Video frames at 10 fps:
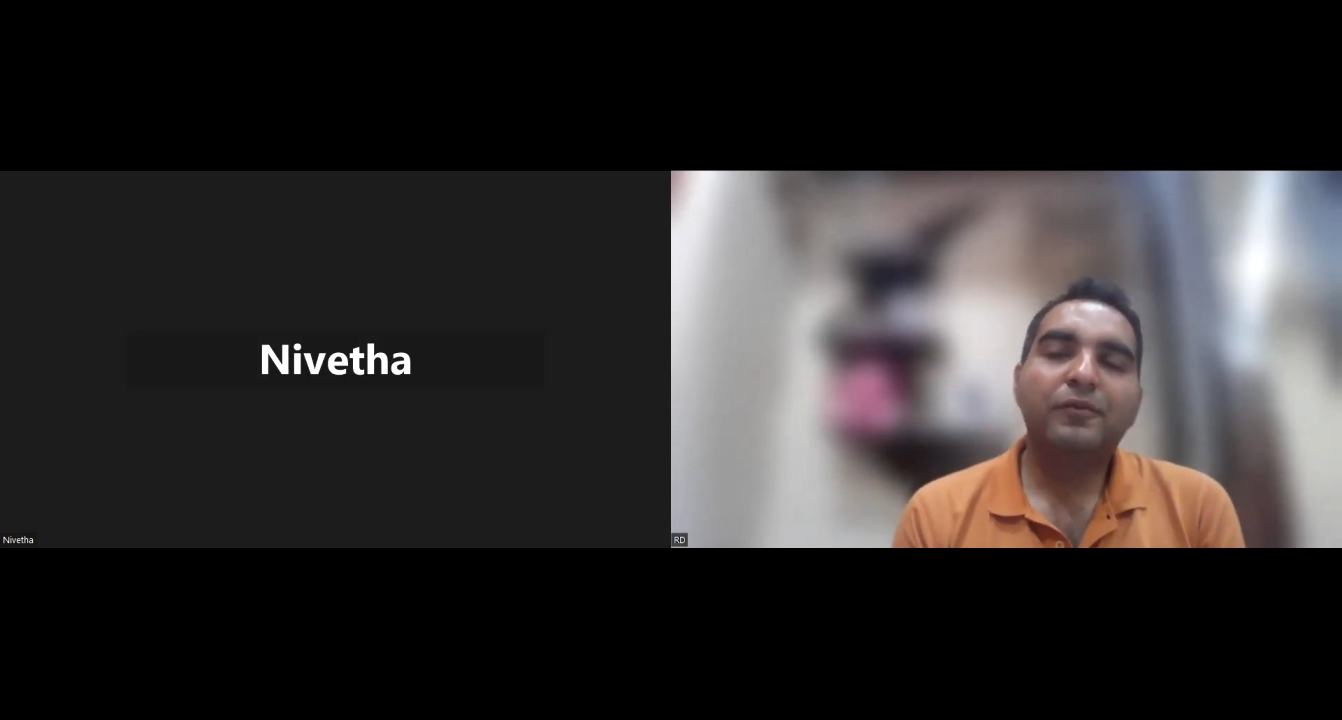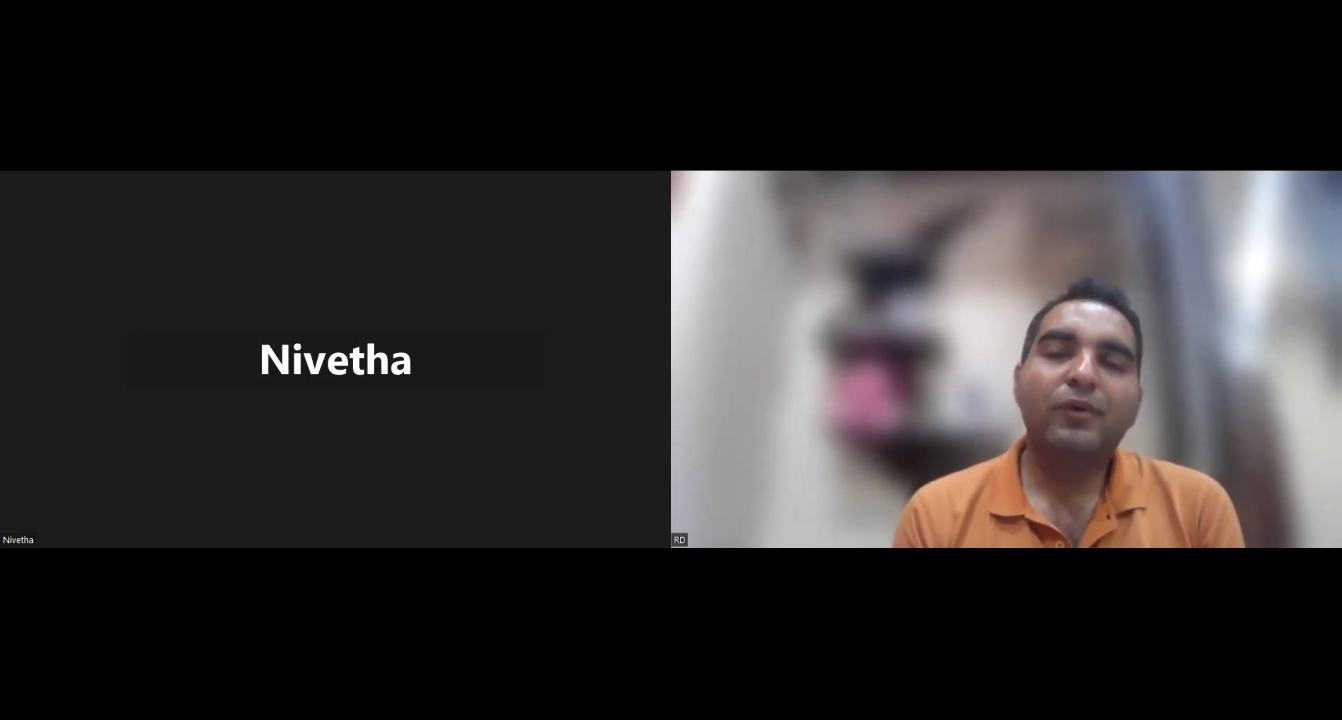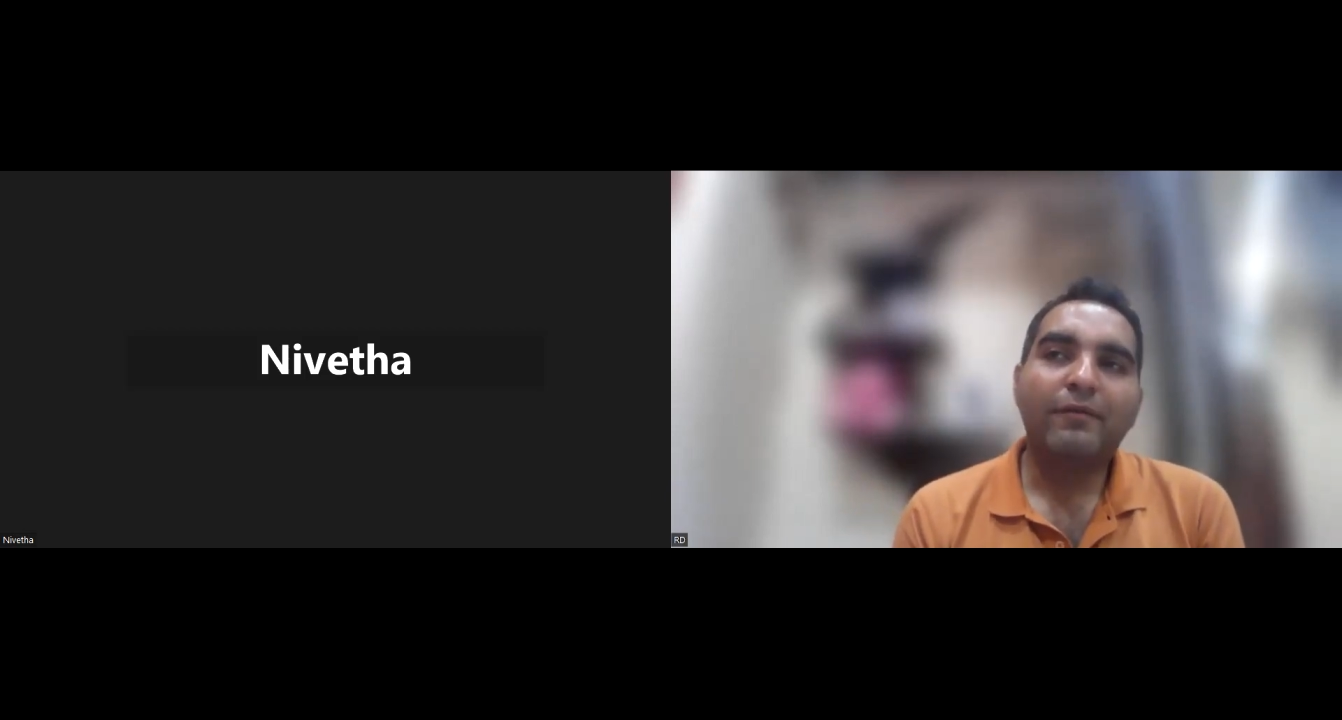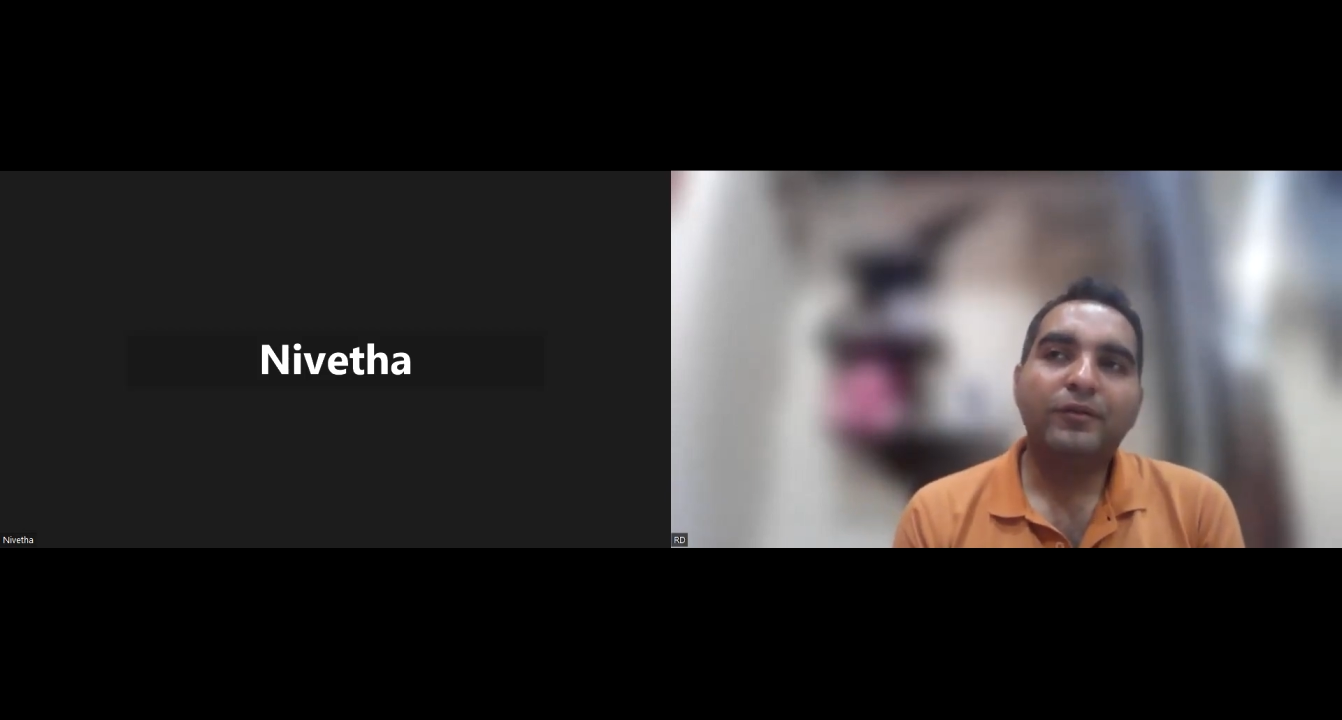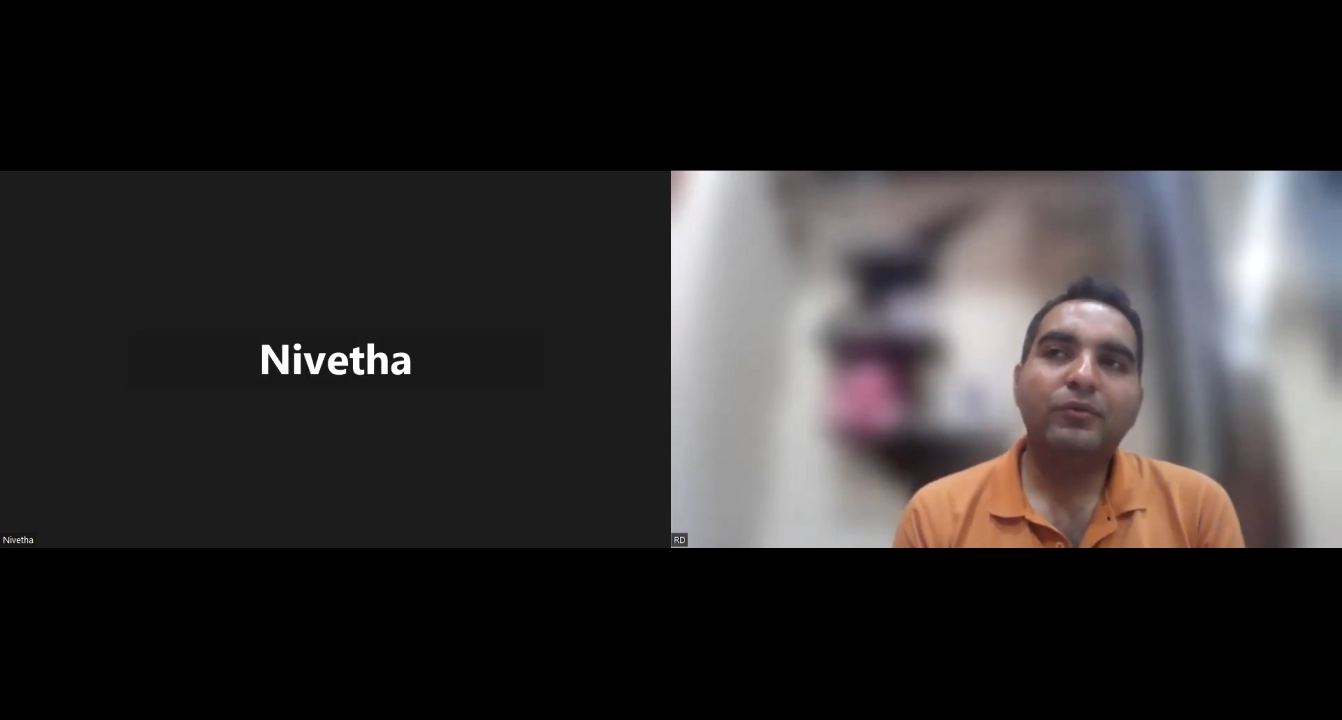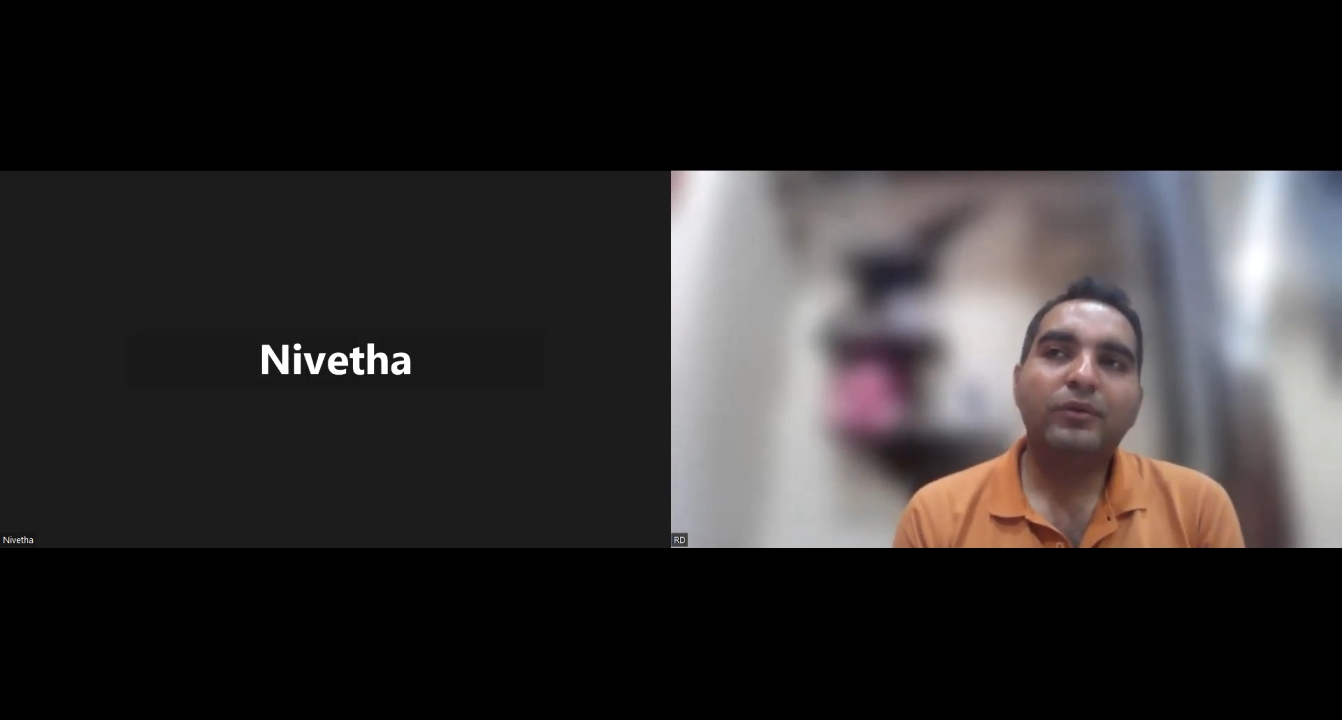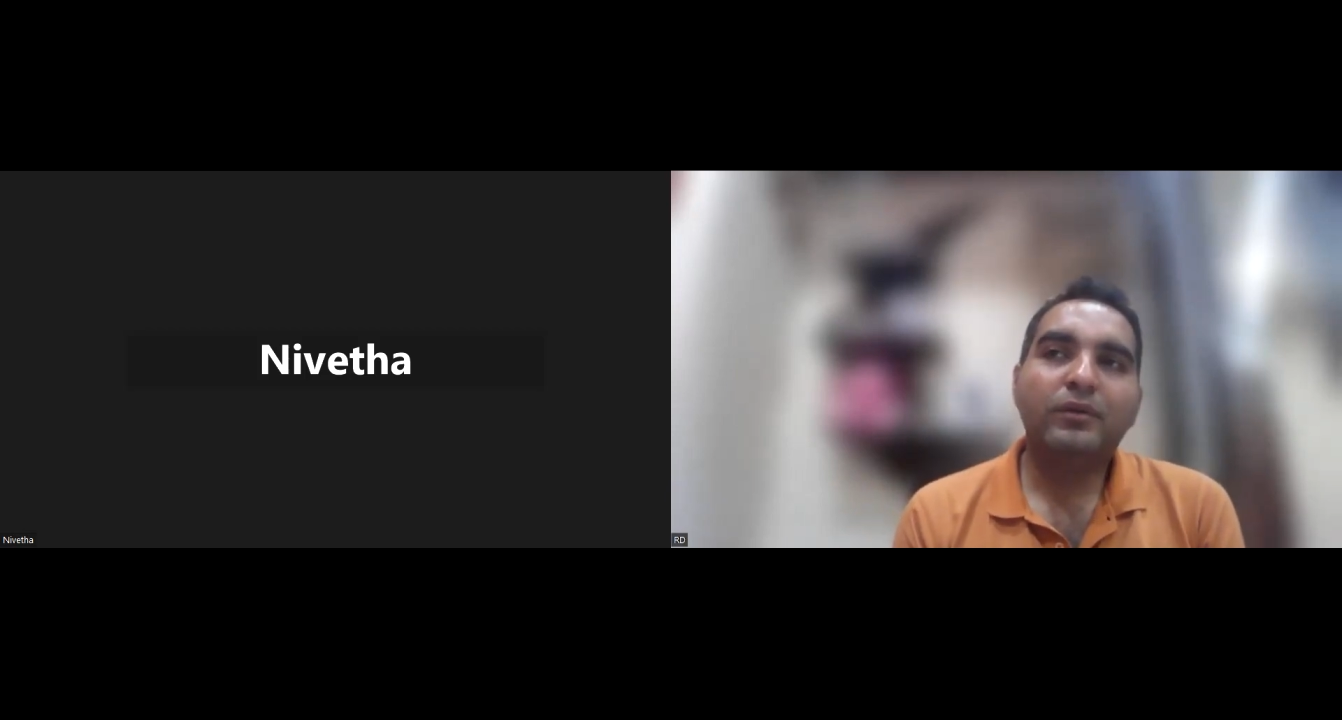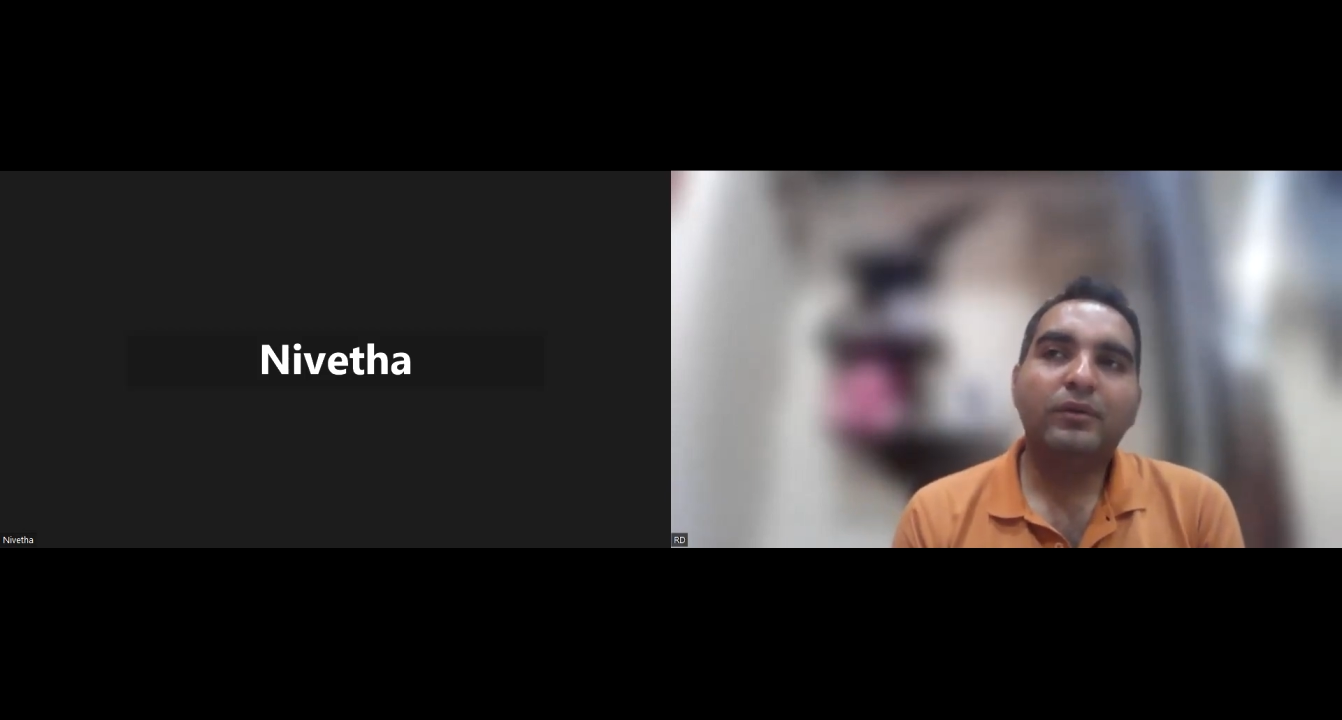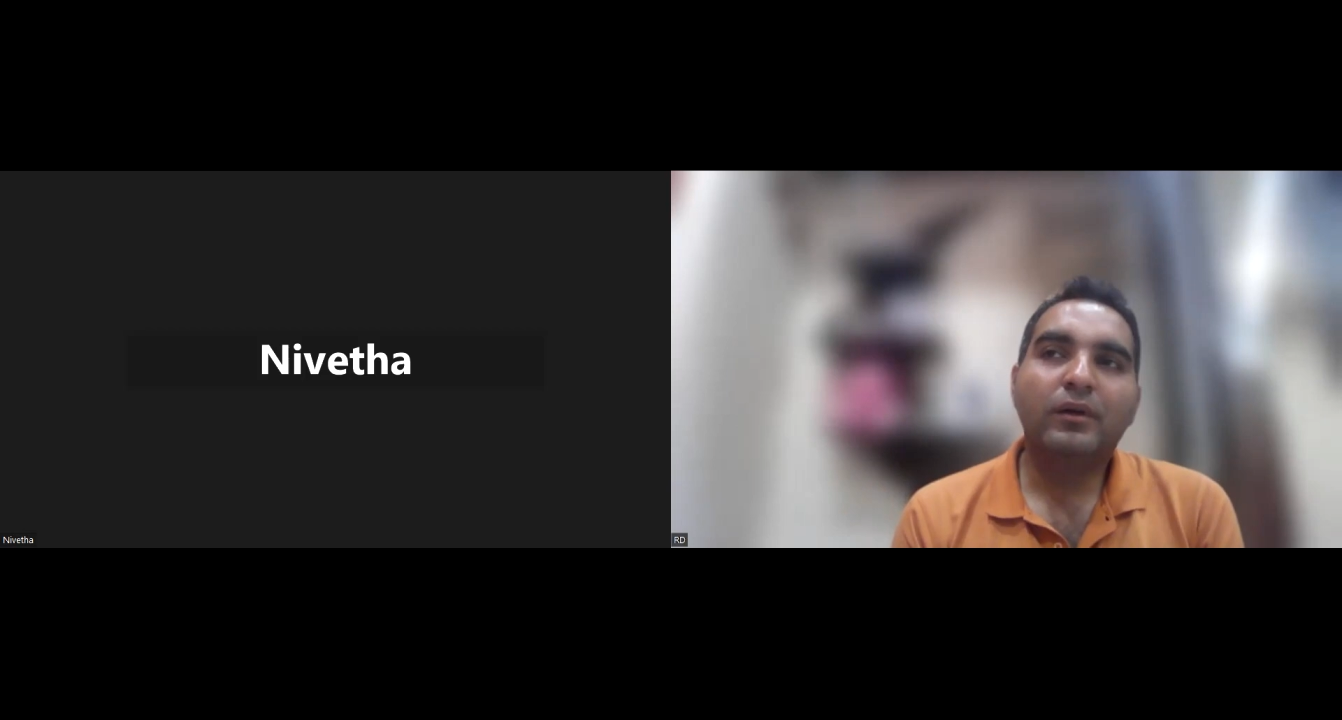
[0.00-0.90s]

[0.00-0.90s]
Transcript: you have to